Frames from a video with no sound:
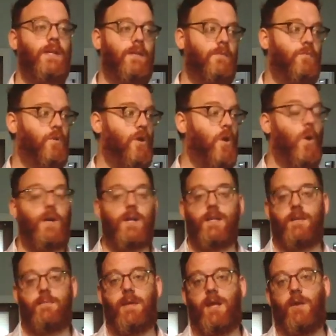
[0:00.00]

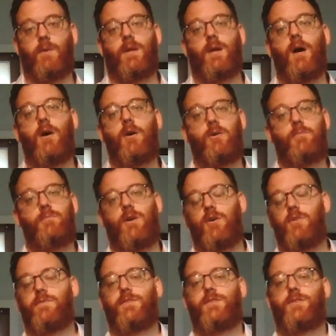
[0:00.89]
recording them here at home
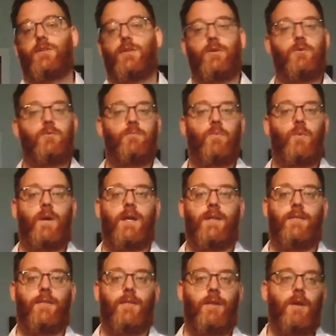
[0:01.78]
over Zoom
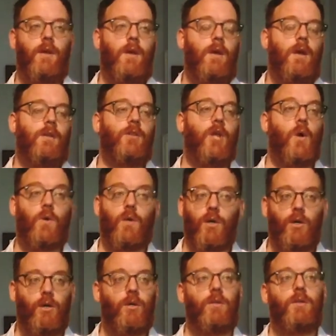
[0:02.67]
with
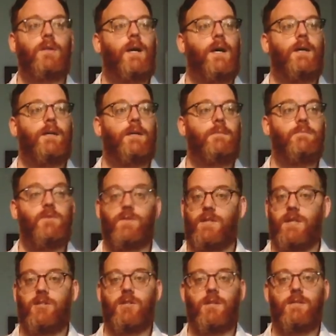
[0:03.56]
local
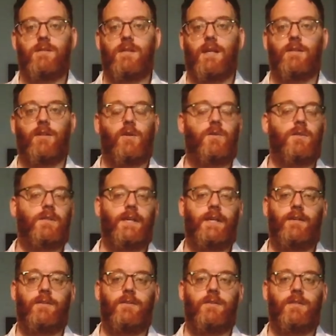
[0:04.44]
musicians and local
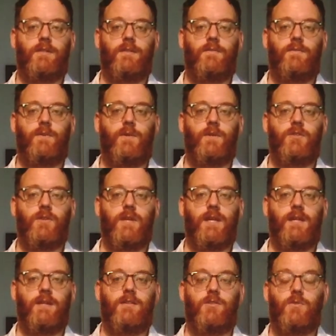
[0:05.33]
leaders in the food and
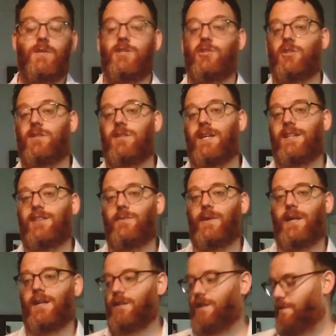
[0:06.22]
drink industry, just like the
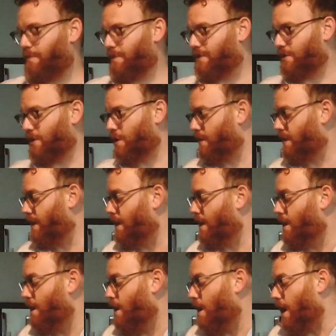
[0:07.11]
regular episode.
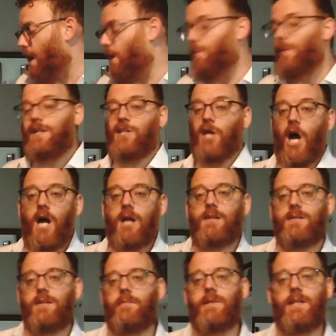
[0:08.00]
We
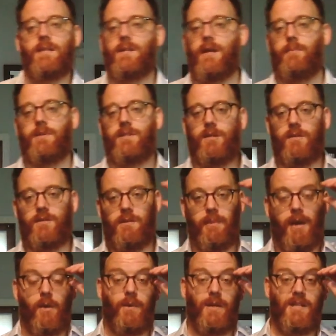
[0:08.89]
talk some in these episodes
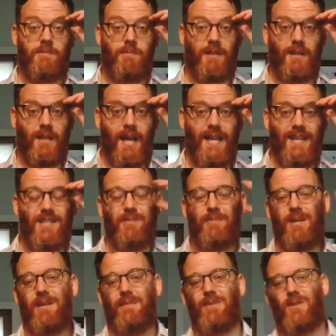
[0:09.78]
about what it's been like to
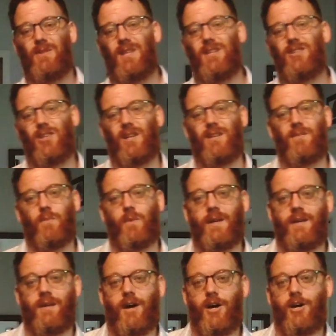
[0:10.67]
be a musician
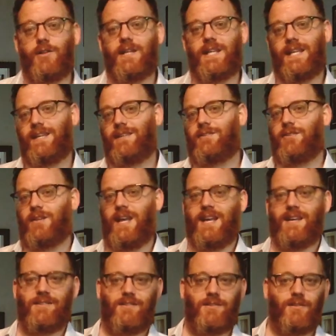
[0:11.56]
when all the gigs are
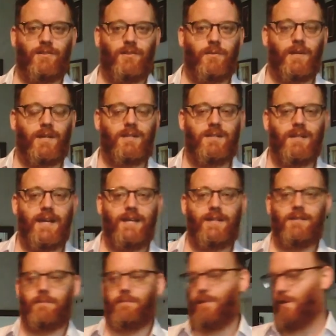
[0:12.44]
canceled, or what it's
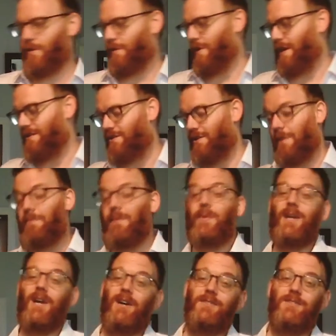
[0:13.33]
like to own a restaurant. But we